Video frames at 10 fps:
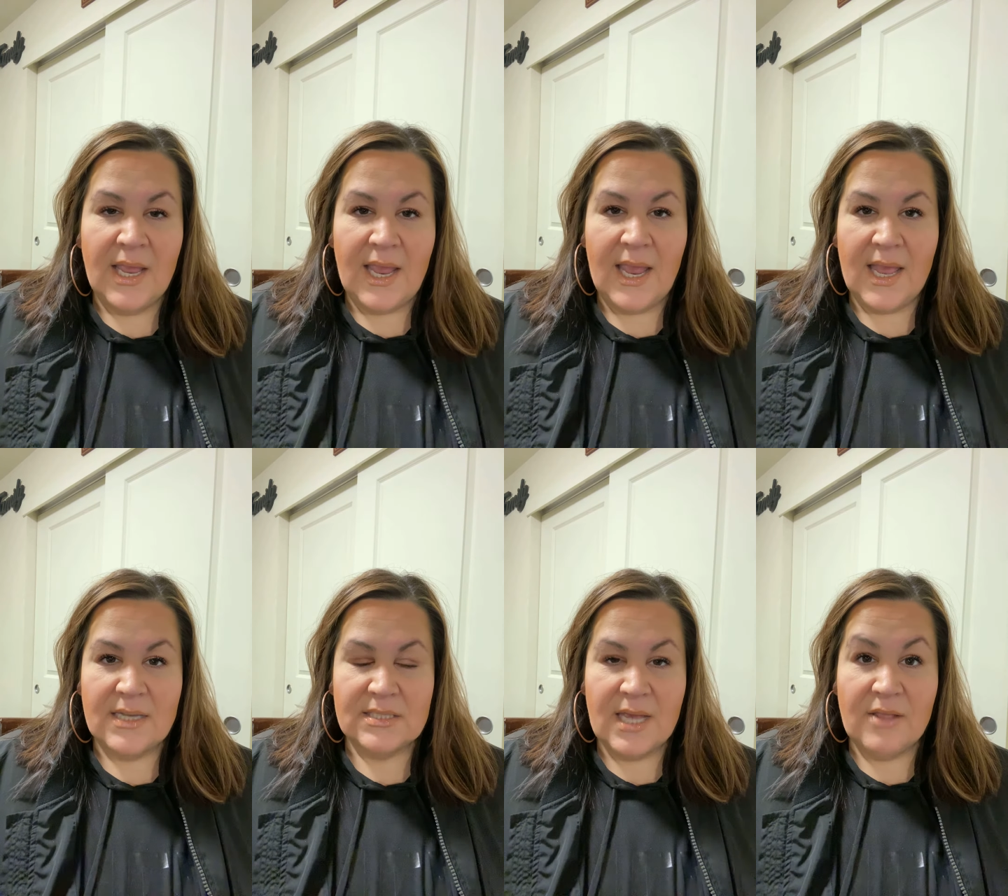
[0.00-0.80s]

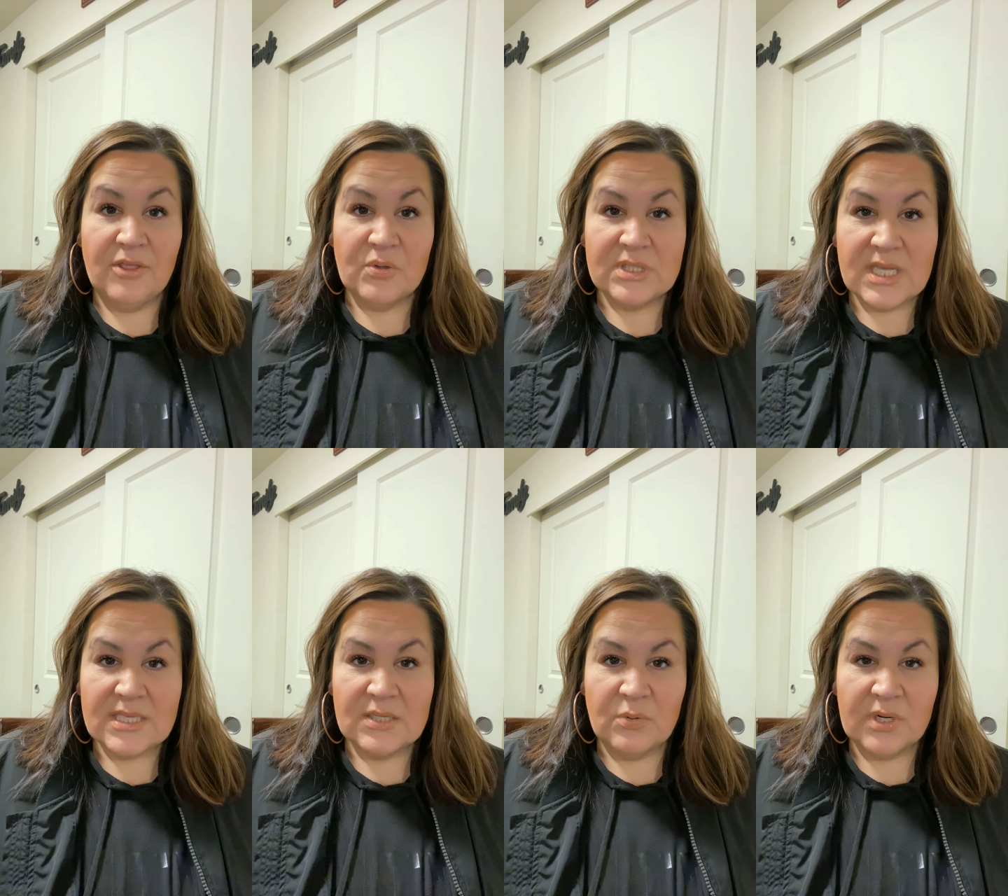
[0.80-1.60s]
and those
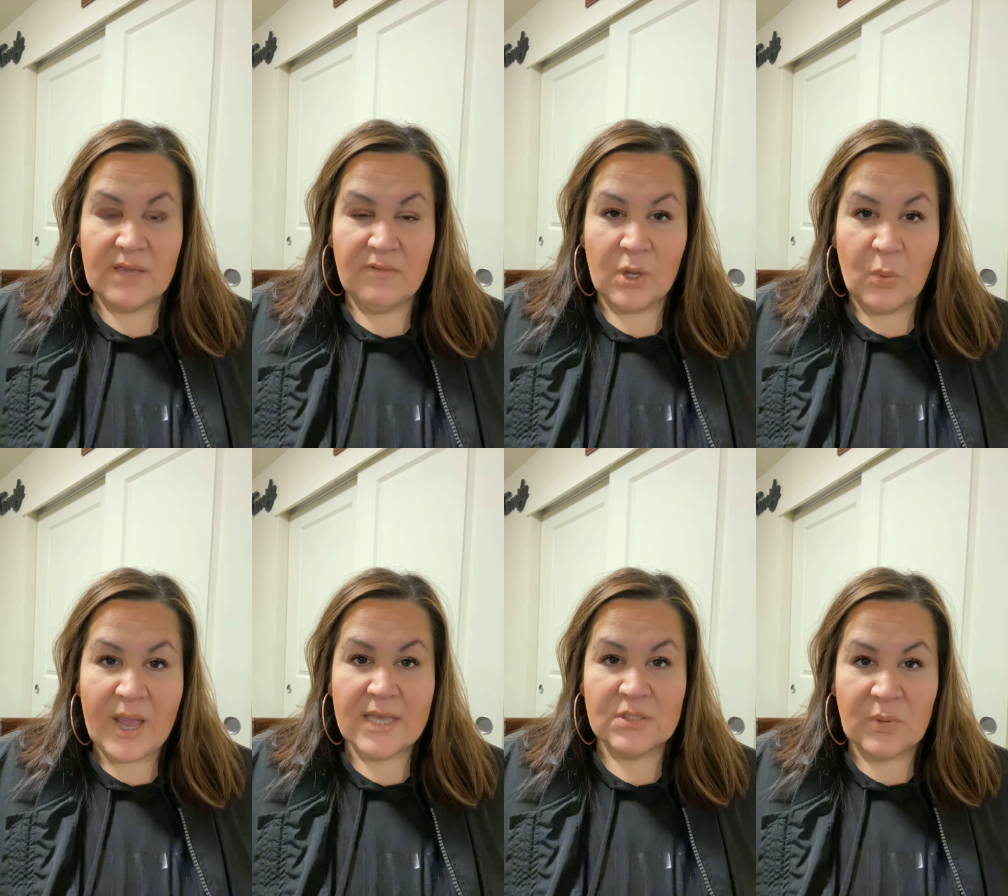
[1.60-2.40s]
things that we're giving
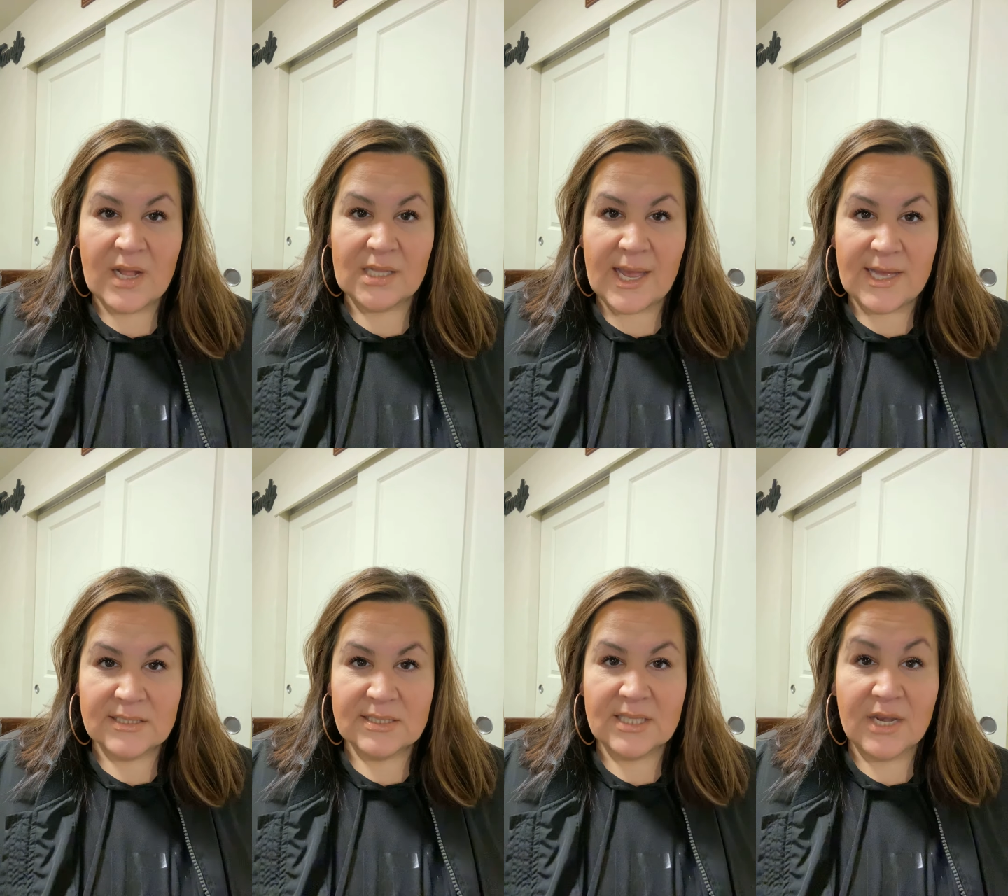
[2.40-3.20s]
away, as well
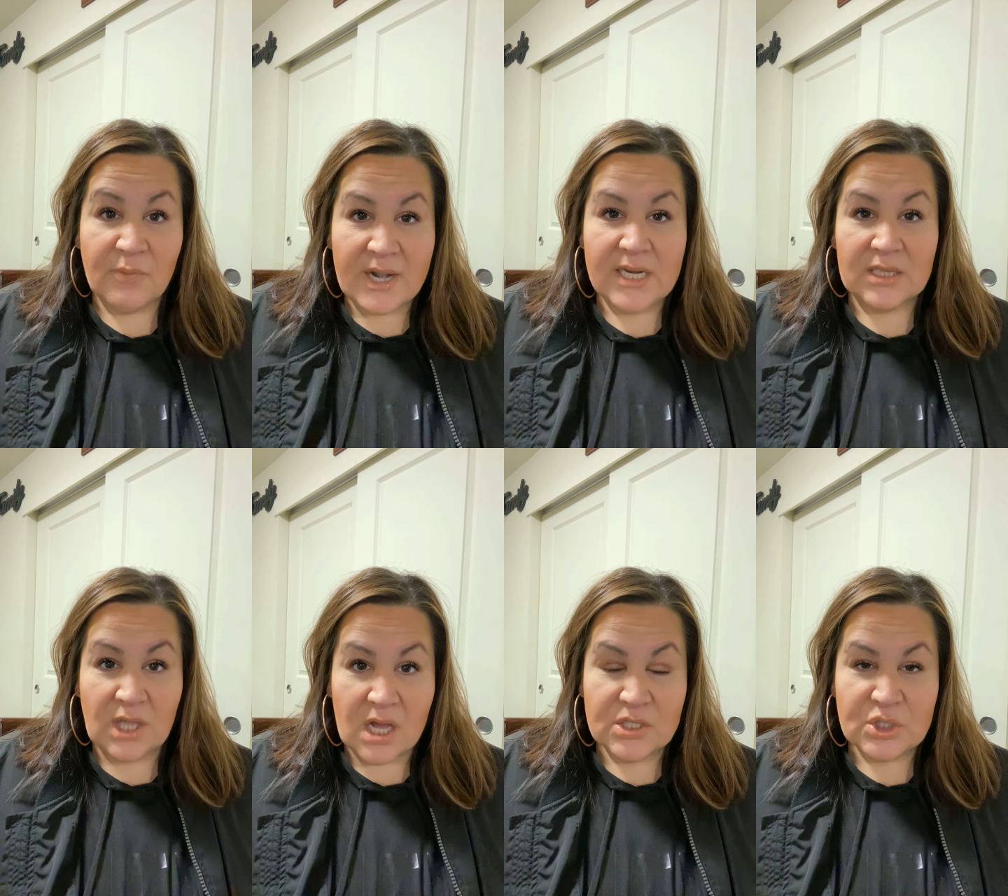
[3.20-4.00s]
as getting ready to
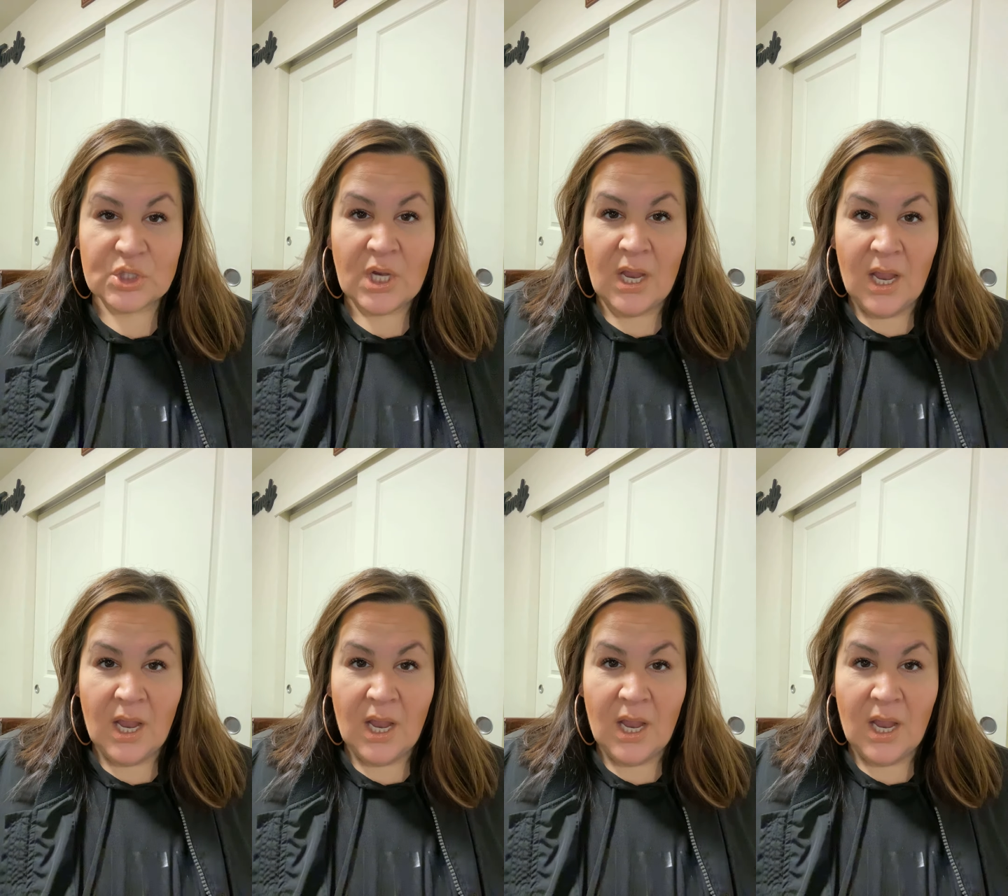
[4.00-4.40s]
launch.